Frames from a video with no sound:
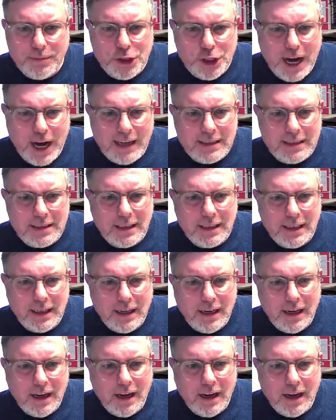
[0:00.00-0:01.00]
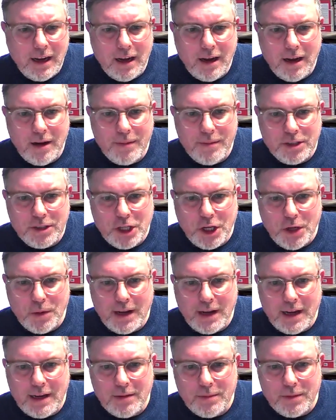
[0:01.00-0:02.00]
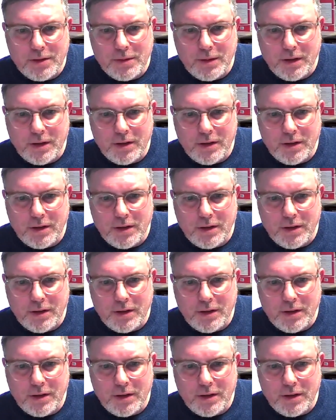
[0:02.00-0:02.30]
chat. There's a Q&A